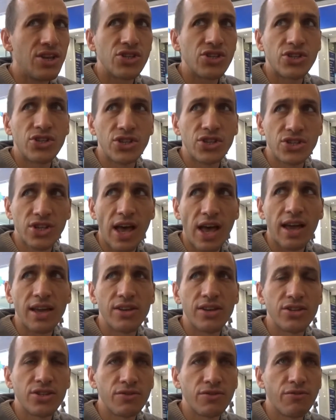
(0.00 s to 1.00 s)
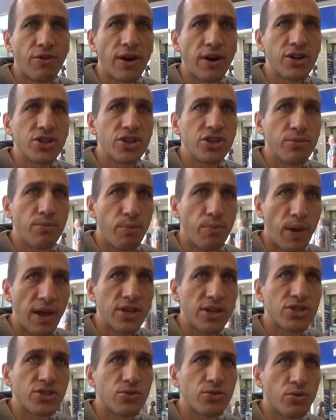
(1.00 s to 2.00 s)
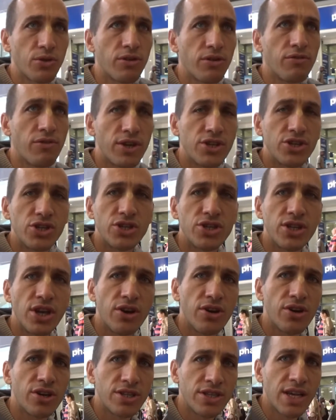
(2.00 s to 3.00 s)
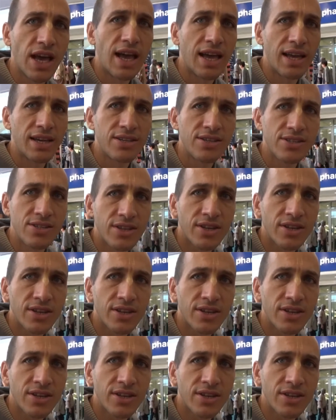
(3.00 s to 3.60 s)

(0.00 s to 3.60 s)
is designed to function best with a vegetarian diet.